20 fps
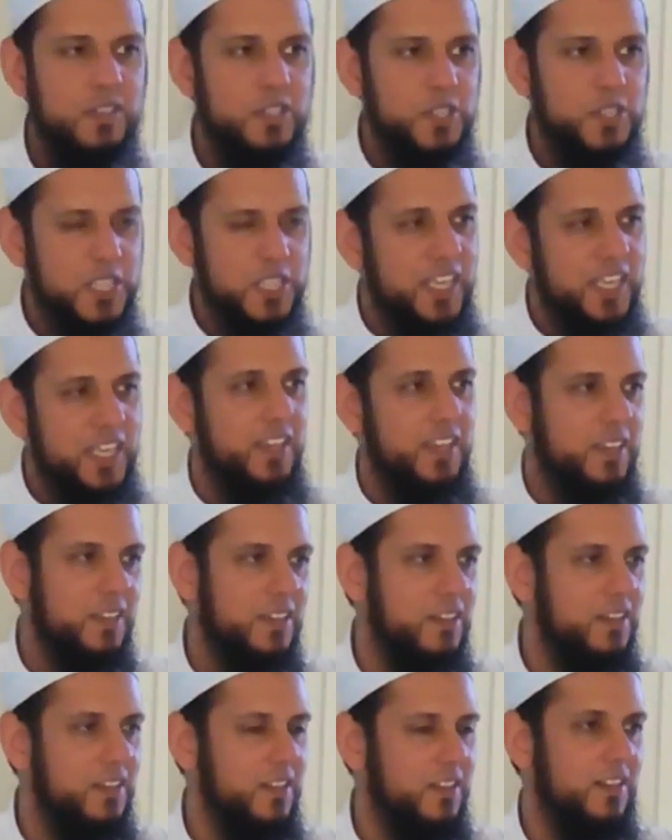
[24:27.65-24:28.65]

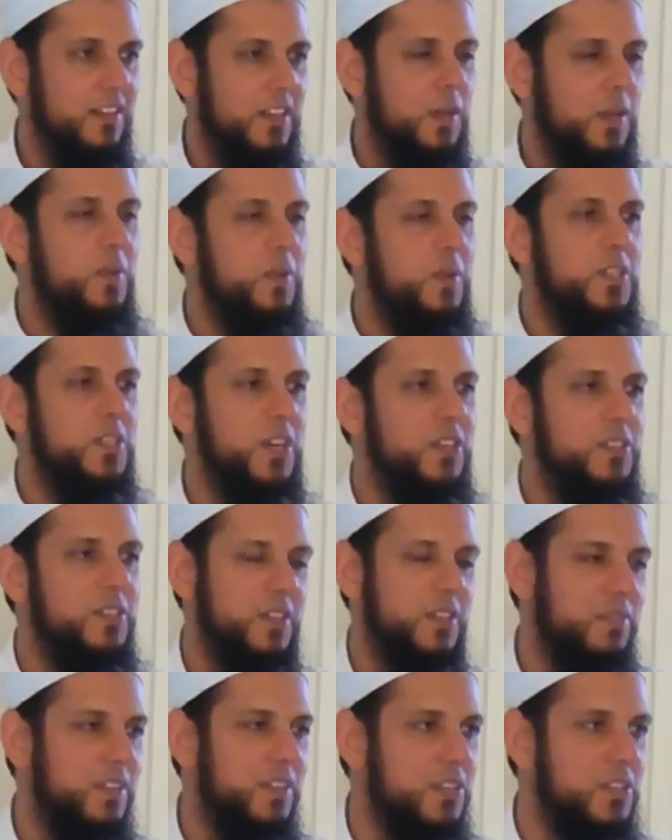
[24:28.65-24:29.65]
see the
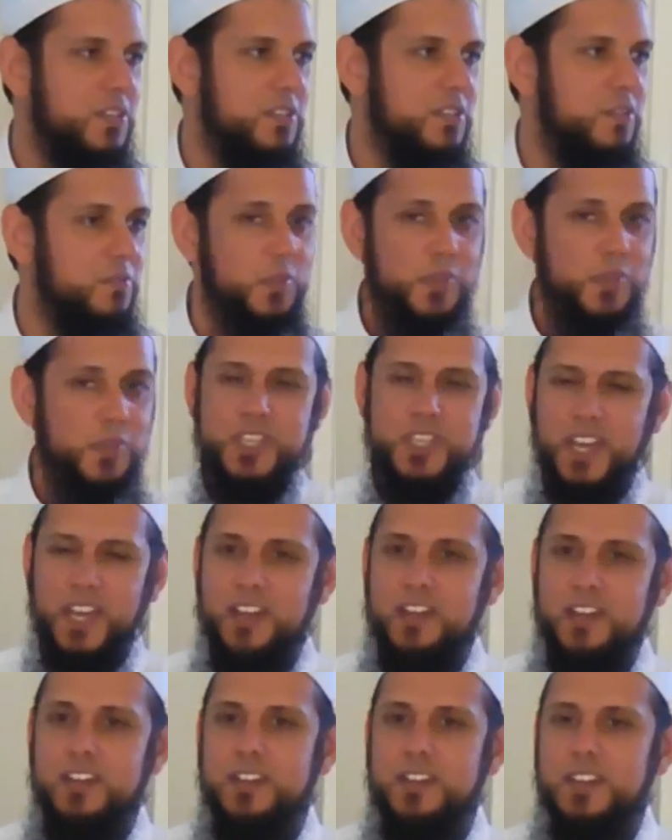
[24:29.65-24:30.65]
results of this
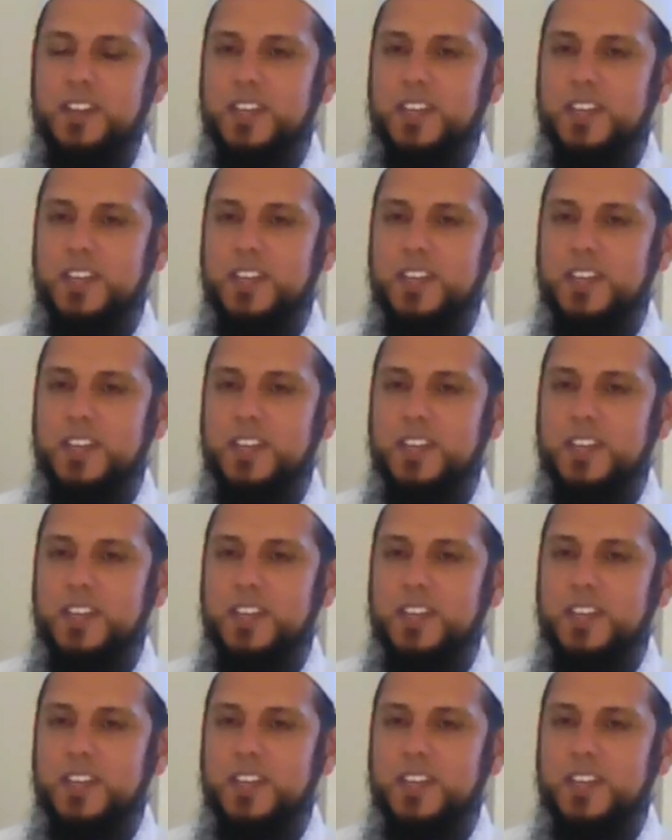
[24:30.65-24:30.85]
firsthand.